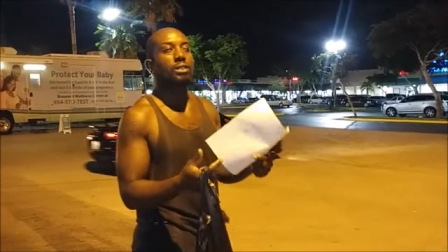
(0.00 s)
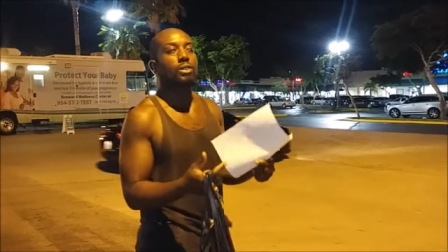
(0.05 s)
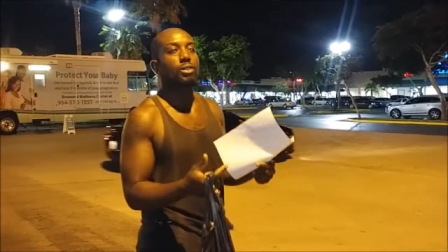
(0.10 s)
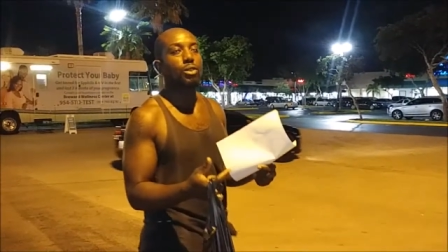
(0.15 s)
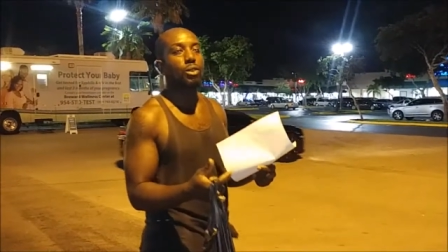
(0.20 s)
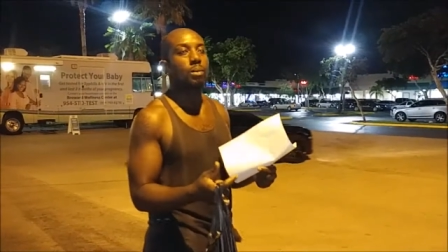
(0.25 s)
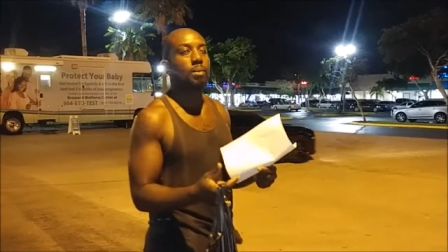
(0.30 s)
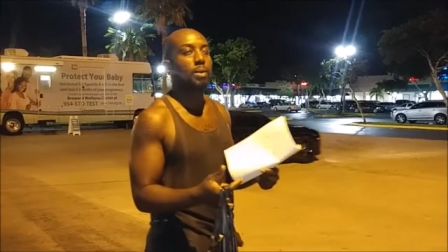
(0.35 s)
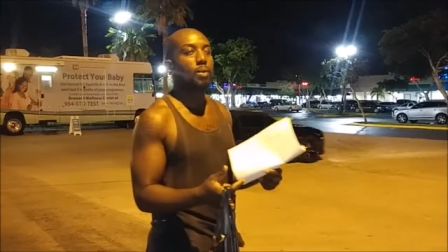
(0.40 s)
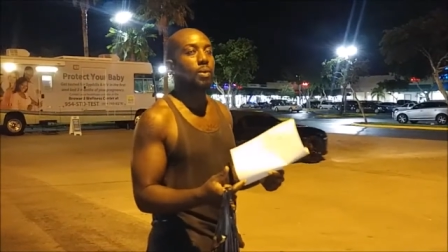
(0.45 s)
to
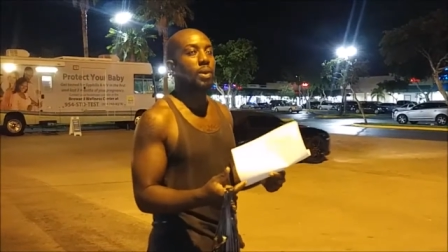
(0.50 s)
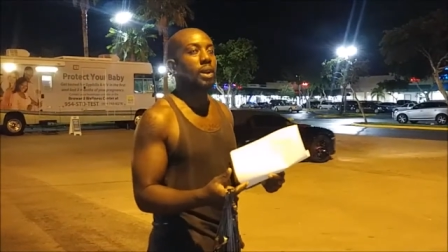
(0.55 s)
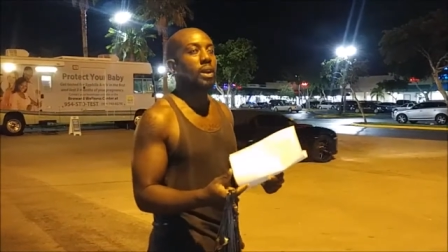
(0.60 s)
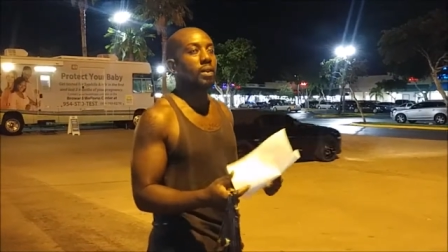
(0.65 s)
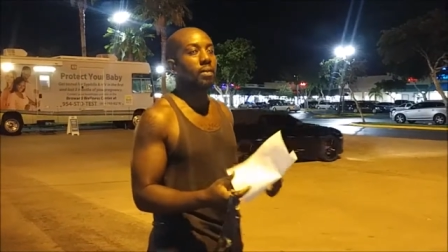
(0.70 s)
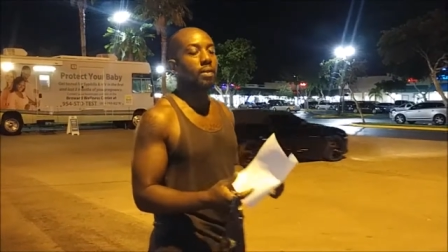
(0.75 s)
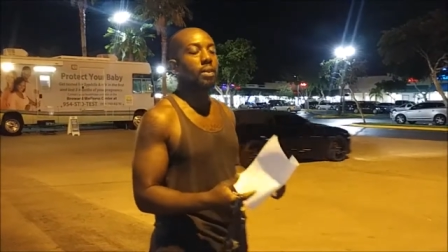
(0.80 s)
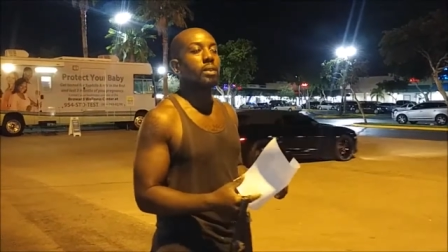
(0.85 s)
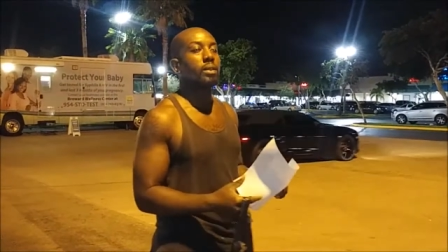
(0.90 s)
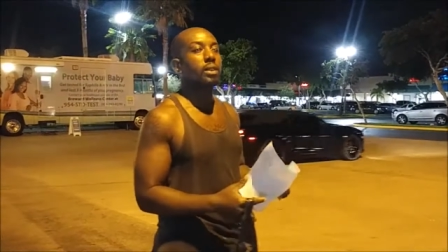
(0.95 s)
them or
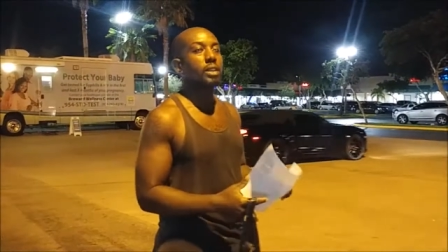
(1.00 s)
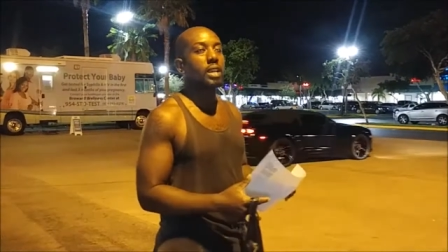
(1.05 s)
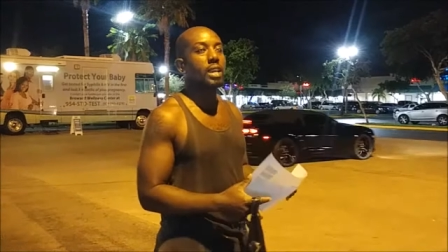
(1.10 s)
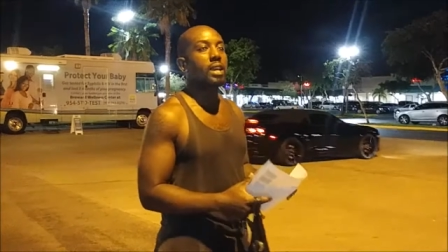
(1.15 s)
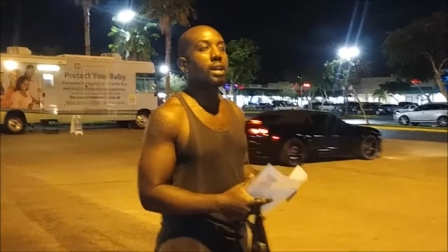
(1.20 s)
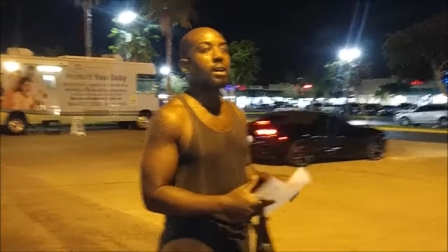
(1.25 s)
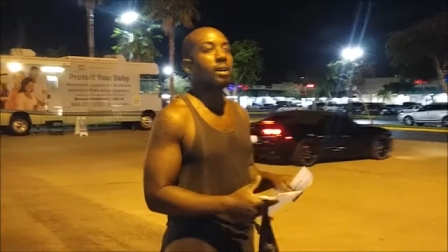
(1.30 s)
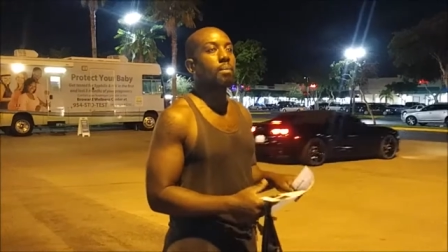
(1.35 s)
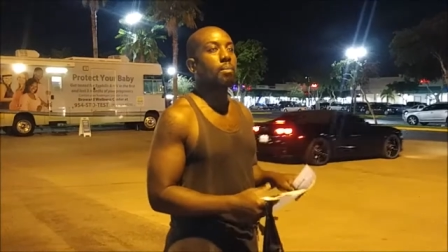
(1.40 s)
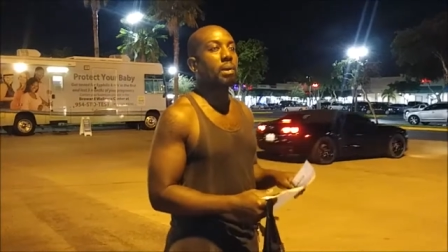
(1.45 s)
whatever. Yeah,
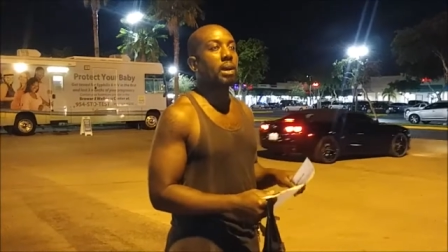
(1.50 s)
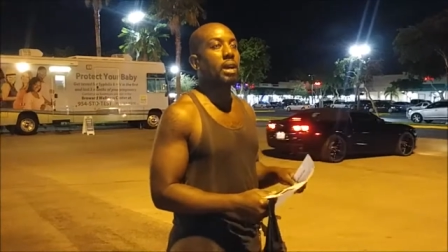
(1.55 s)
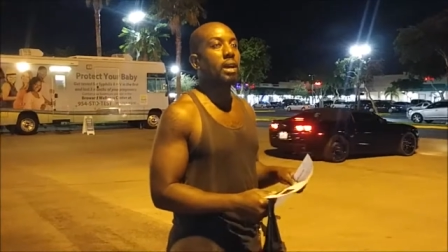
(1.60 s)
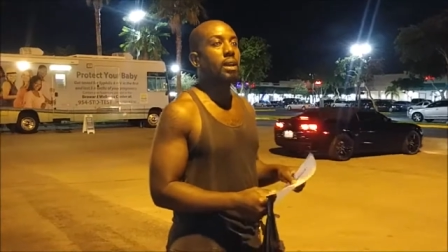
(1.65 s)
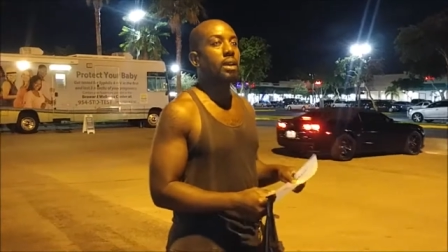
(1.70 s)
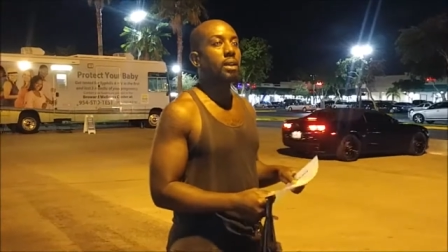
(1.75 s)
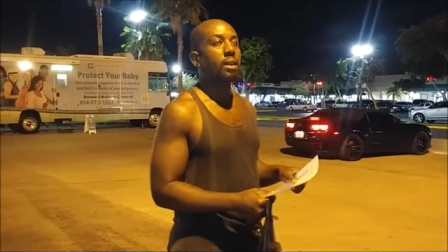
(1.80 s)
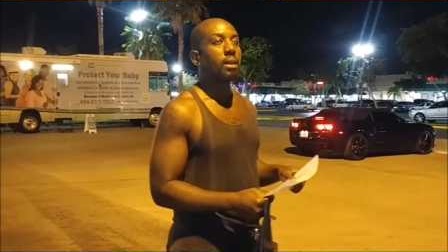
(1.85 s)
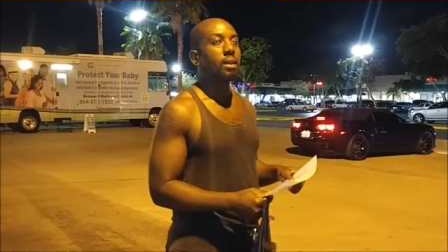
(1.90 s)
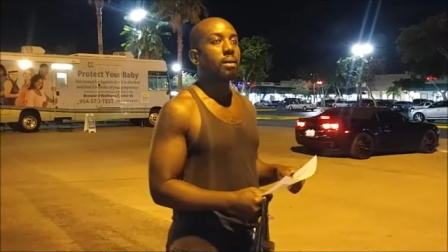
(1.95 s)
this is your
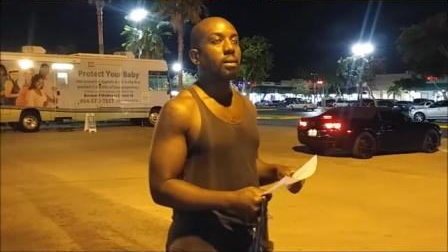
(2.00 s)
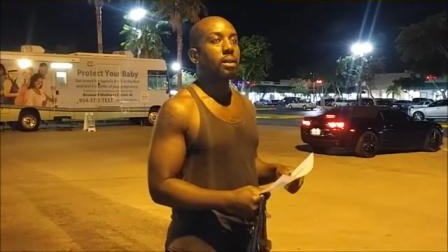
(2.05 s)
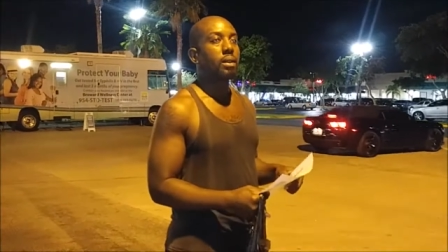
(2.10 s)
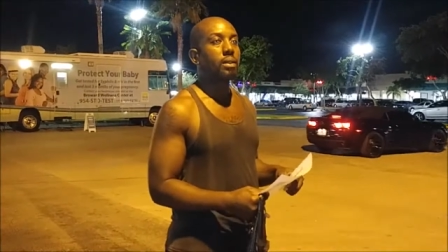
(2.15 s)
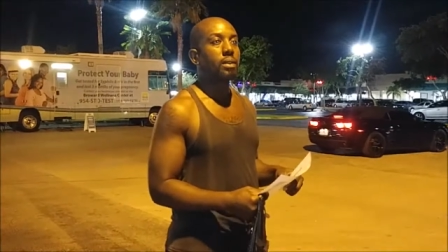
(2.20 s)
first time.